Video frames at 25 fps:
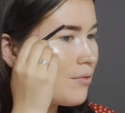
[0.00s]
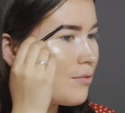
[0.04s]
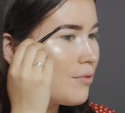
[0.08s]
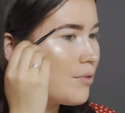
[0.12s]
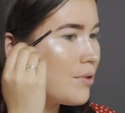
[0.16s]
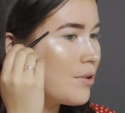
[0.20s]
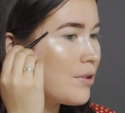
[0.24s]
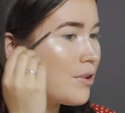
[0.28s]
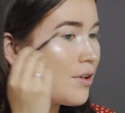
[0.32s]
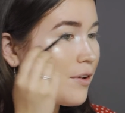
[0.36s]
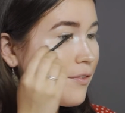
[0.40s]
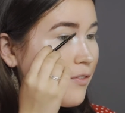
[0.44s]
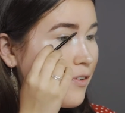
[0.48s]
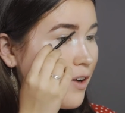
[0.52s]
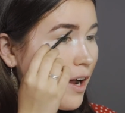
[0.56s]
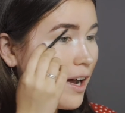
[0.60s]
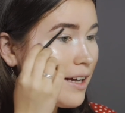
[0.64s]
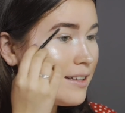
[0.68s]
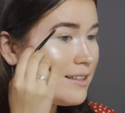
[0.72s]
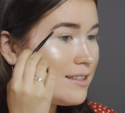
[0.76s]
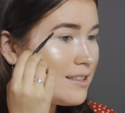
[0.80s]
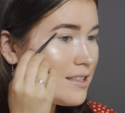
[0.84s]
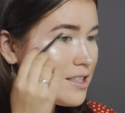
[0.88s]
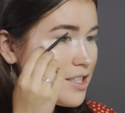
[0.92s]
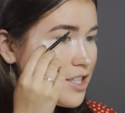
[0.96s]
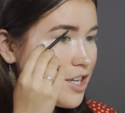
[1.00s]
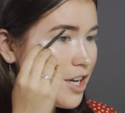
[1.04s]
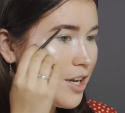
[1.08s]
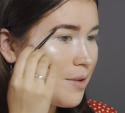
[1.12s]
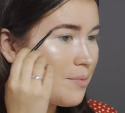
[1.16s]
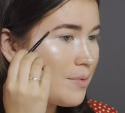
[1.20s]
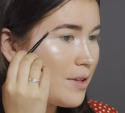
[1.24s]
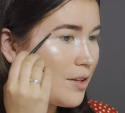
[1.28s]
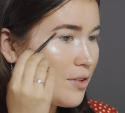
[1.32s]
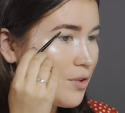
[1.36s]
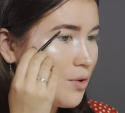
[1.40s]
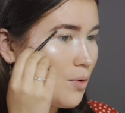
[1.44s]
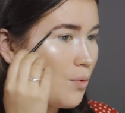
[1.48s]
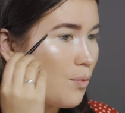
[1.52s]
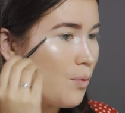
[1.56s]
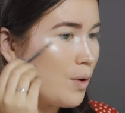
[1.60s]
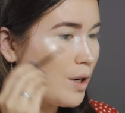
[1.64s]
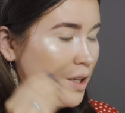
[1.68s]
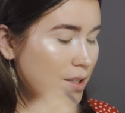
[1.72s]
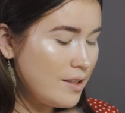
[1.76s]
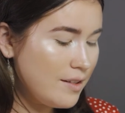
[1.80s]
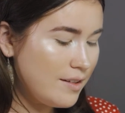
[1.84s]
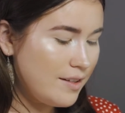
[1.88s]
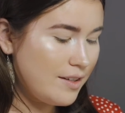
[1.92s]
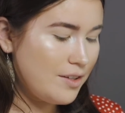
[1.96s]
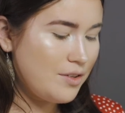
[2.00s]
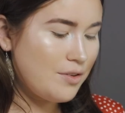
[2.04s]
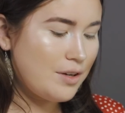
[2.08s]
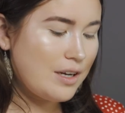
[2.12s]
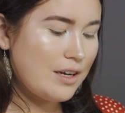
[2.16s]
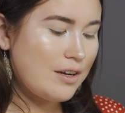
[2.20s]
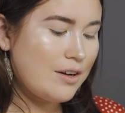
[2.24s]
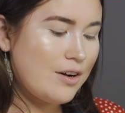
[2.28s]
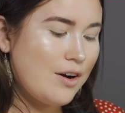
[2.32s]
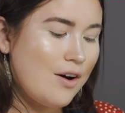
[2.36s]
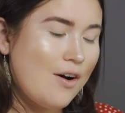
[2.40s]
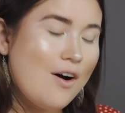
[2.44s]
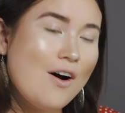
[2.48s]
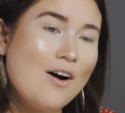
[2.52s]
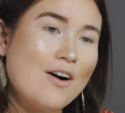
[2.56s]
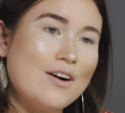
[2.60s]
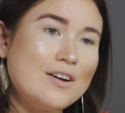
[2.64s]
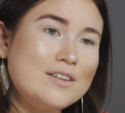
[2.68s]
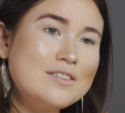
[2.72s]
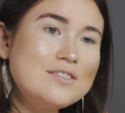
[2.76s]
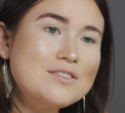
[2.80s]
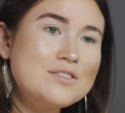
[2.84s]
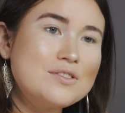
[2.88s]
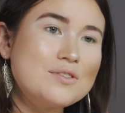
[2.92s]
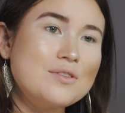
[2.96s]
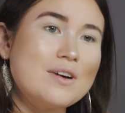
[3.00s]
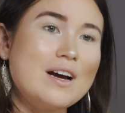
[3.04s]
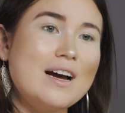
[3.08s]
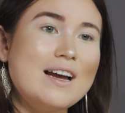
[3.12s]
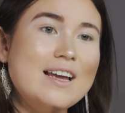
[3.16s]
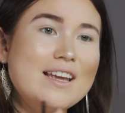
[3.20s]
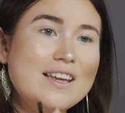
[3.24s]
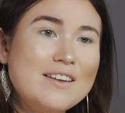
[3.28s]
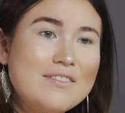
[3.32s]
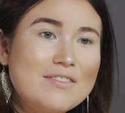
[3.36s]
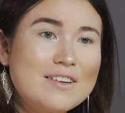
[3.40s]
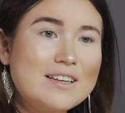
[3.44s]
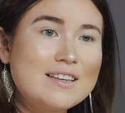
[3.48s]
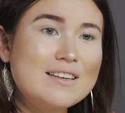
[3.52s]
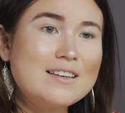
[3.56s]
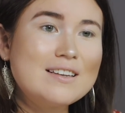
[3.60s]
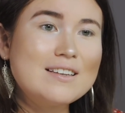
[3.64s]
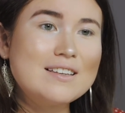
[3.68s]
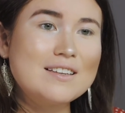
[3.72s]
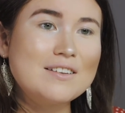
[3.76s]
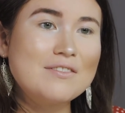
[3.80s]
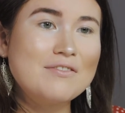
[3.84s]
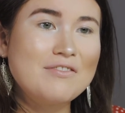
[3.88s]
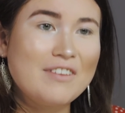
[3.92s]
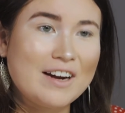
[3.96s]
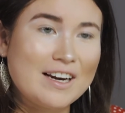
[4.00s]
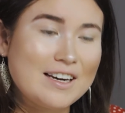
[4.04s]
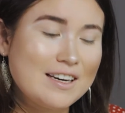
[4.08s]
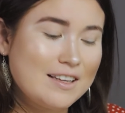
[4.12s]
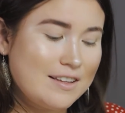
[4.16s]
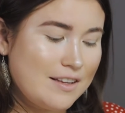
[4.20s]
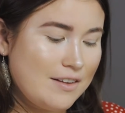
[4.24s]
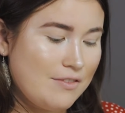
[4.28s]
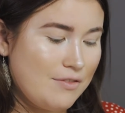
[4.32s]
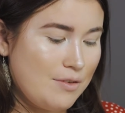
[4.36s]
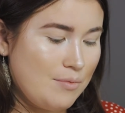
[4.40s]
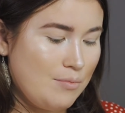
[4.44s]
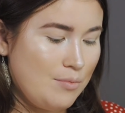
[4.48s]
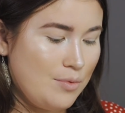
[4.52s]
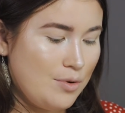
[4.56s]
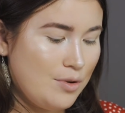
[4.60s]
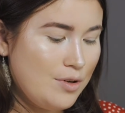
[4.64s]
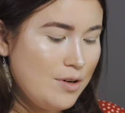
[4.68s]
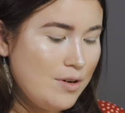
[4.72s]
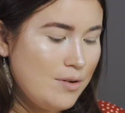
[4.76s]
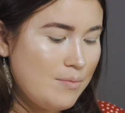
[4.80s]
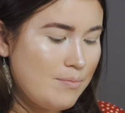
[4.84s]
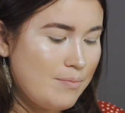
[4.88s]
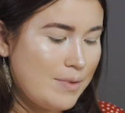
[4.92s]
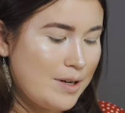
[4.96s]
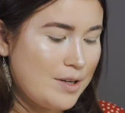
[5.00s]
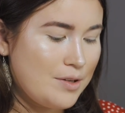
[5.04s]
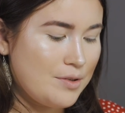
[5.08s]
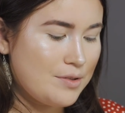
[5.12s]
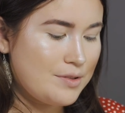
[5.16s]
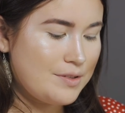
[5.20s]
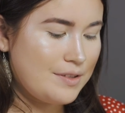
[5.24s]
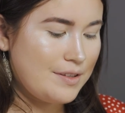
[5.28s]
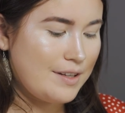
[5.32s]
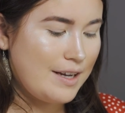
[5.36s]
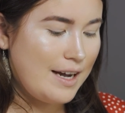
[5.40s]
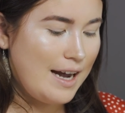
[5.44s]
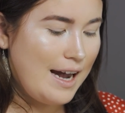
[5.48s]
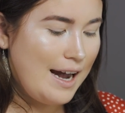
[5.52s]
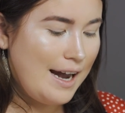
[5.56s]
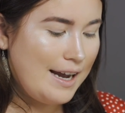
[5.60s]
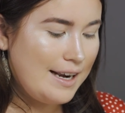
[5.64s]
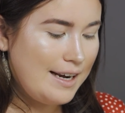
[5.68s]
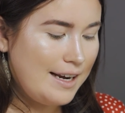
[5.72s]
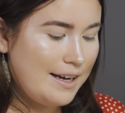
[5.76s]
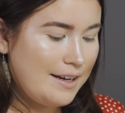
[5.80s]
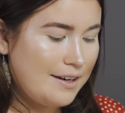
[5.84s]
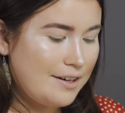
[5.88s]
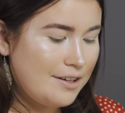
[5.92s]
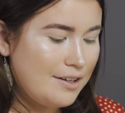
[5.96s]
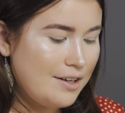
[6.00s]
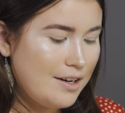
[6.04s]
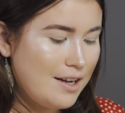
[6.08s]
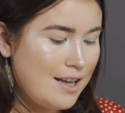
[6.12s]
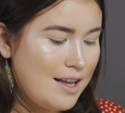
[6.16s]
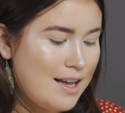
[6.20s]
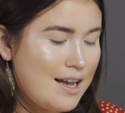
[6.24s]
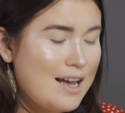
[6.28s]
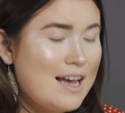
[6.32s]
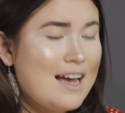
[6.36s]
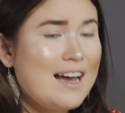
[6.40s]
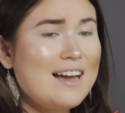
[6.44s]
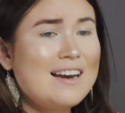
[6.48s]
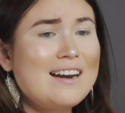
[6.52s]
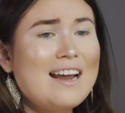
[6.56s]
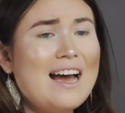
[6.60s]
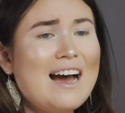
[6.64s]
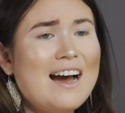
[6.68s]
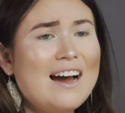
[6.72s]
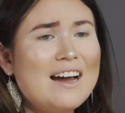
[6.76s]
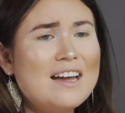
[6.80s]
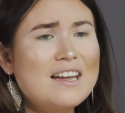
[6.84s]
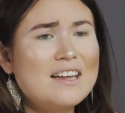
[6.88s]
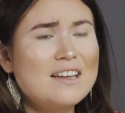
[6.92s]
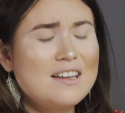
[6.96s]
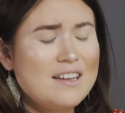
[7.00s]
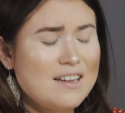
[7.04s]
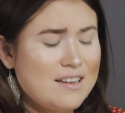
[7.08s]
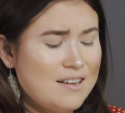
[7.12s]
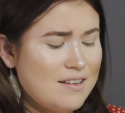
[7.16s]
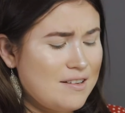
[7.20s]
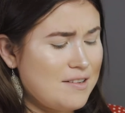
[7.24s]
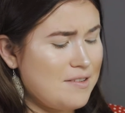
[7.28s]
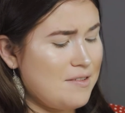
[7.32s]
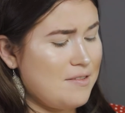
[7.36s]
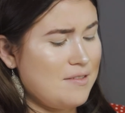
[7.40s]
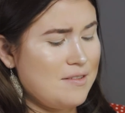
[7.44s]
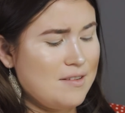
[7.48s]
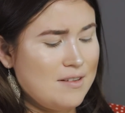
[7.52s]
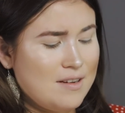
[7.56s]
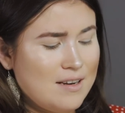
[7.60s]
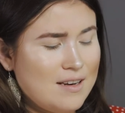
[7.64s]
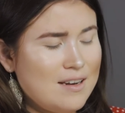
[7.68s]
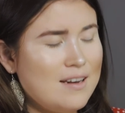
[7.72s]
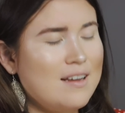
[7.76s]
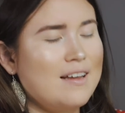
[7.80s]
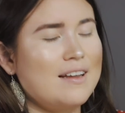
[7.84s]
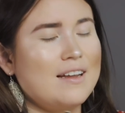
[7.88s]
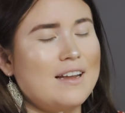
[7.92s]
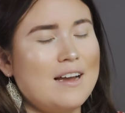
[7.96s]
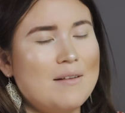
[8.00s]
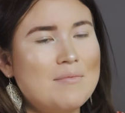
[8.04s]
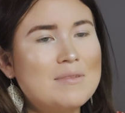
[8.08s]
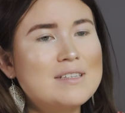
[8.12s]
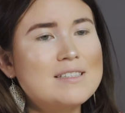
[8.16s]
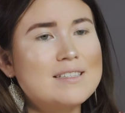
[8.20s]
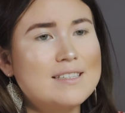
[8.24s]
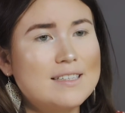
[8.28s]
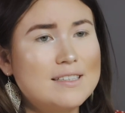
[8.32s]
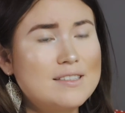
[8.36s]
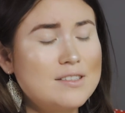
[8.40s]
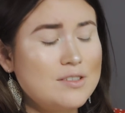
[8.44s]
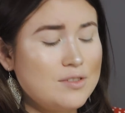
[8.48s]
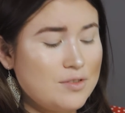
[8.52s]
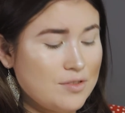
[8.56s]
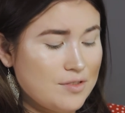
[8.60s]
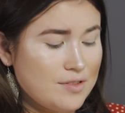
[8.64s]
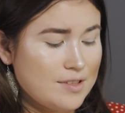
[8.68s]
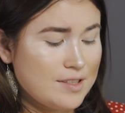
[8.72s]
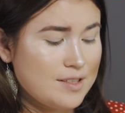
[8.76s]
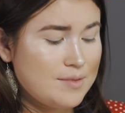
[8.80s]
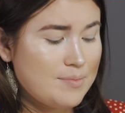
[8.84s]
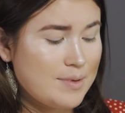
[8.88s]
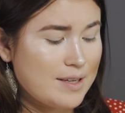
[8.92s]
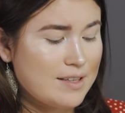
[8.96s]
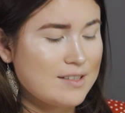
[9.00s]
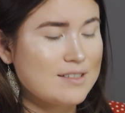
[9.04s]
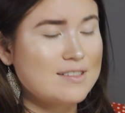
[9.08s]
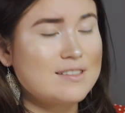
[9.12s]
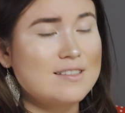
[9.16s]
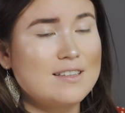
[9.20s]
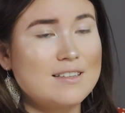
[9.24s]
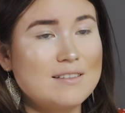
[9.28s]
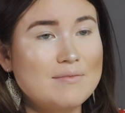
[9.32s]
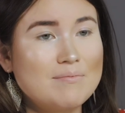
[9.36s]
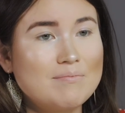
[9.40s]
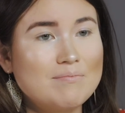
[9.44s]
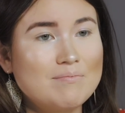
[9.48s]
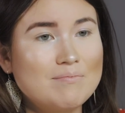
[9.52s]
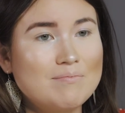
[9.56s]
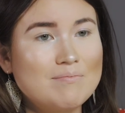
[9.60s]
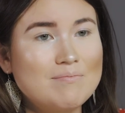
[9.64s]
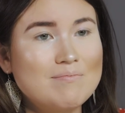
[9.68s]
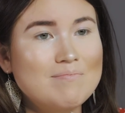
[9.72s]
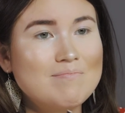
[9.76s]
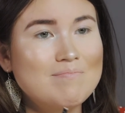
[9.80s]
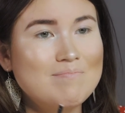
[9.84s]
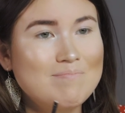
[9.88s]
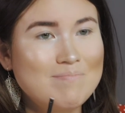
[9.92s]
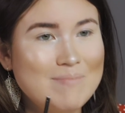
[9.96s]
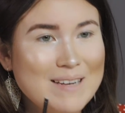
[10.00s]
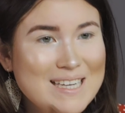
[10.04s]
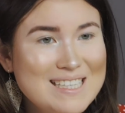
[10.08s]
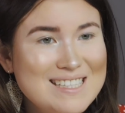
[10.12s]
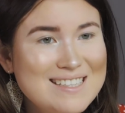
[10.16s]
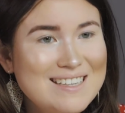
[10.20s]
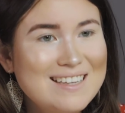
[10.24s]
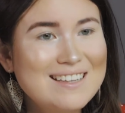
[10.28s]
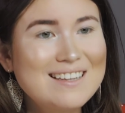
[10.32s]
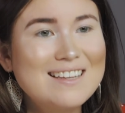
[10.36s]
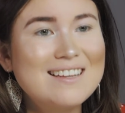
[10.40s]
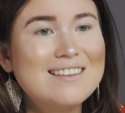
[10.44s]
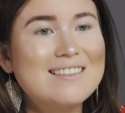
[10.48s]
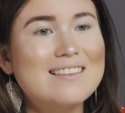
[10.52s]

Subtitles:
When you've got the shape that you want, then you can go on to even define it even more by using the highlighter. And I'm addicted to this because basically